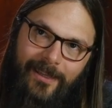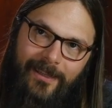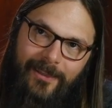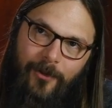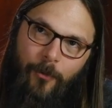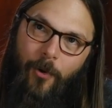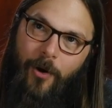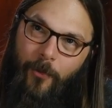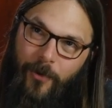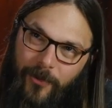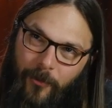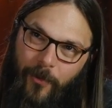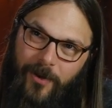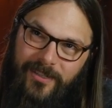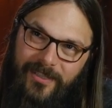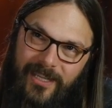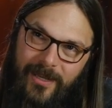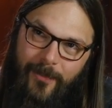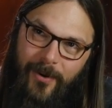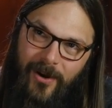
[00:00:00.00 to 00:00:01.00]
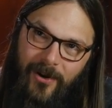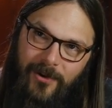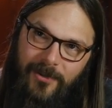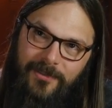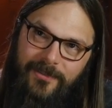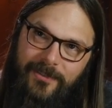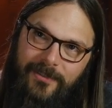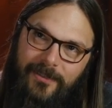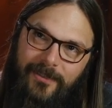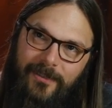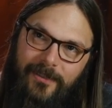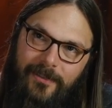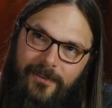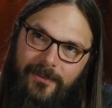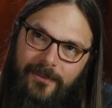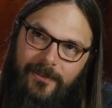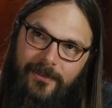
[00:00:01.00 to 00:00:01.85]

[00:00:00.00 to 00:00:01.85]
The one with whiskey barrels? Yeah.